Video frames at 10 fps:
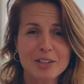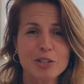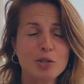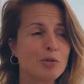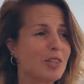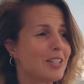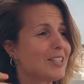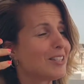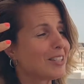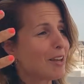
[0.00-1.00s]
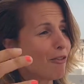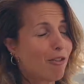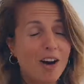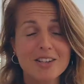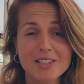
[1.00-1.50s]
to this
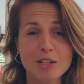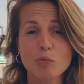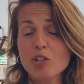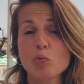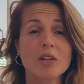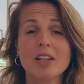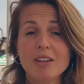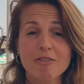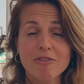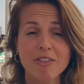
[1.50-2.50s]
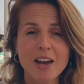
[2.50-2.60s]
fuzz in which we live,